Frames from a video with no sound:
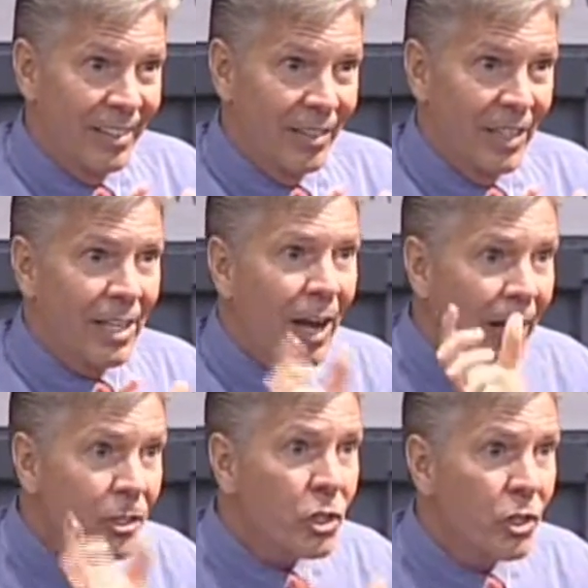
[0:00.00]
the
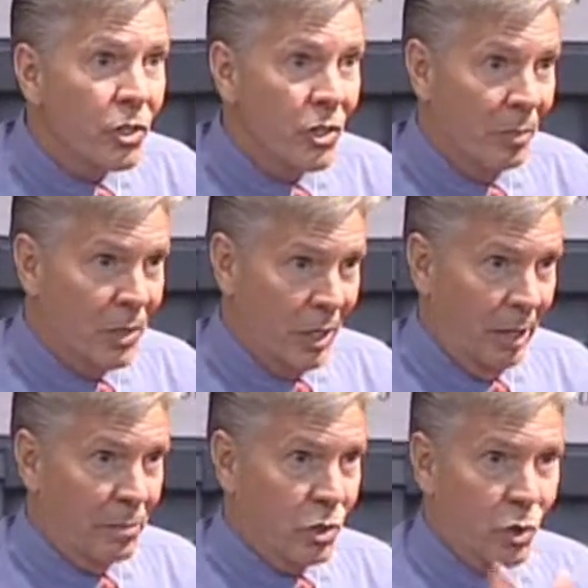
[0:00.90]
conscious
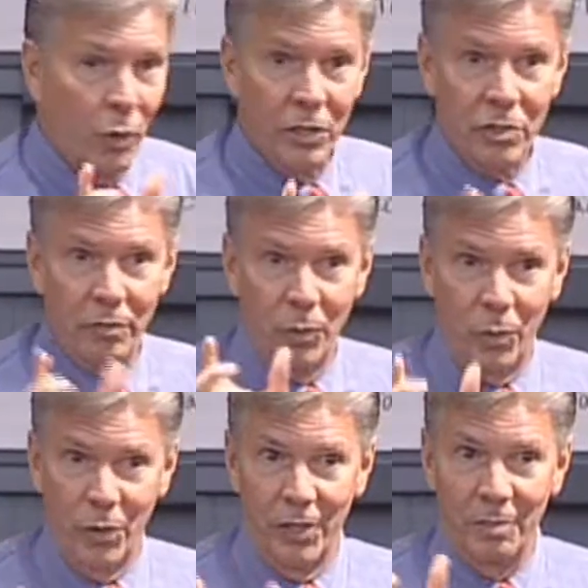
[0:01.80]
sometimes choice of the
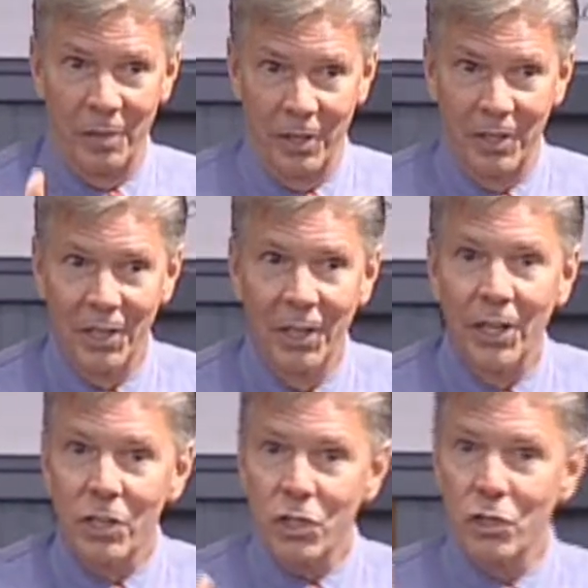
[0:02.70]
word admit,
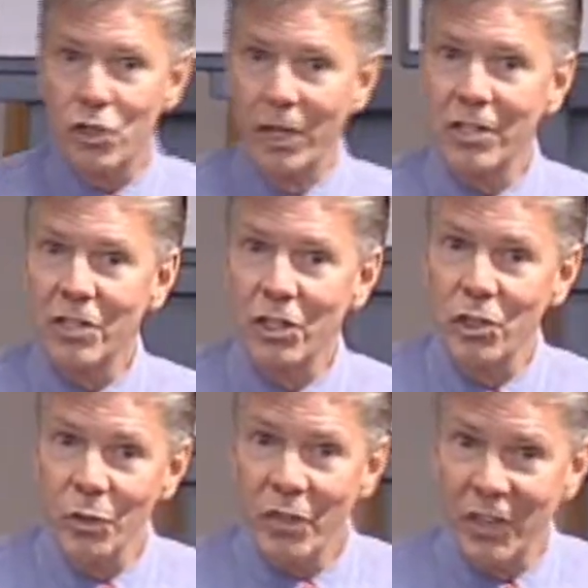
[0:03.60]
suggests that
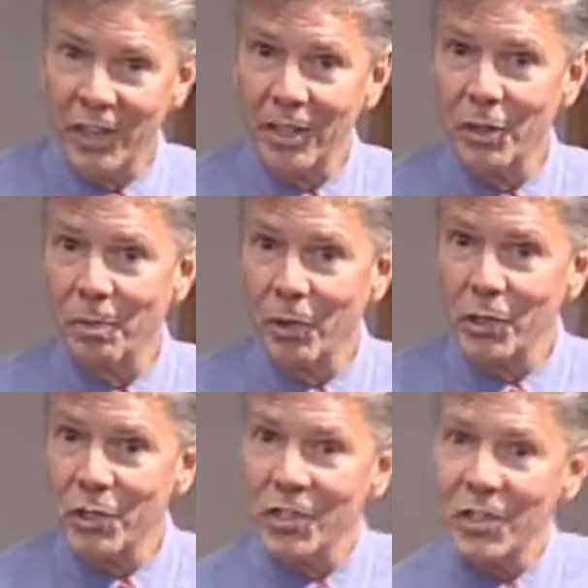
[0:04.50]
you think the
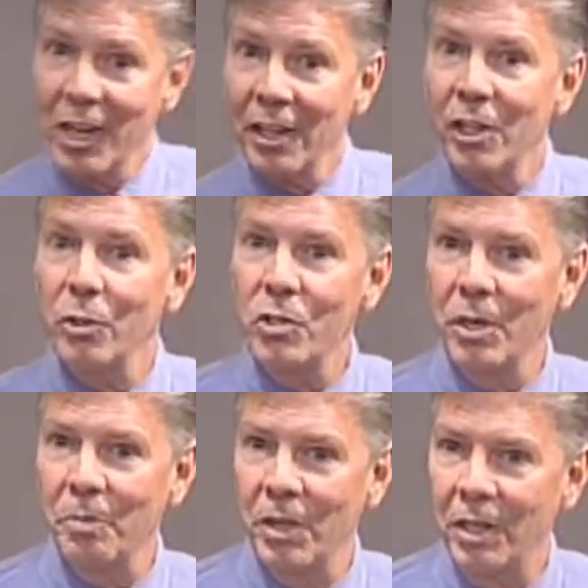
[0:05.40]
person is telling you
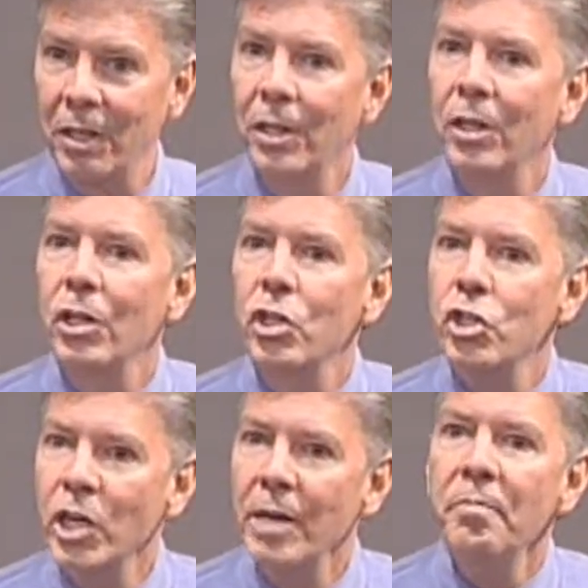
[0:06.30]
something
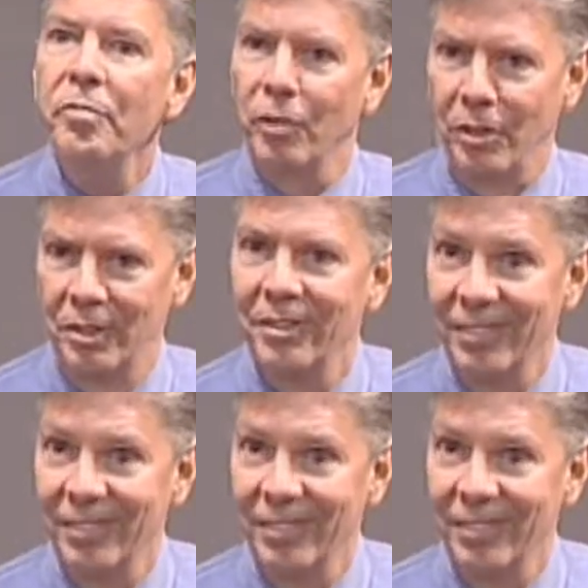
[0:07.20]
shameful.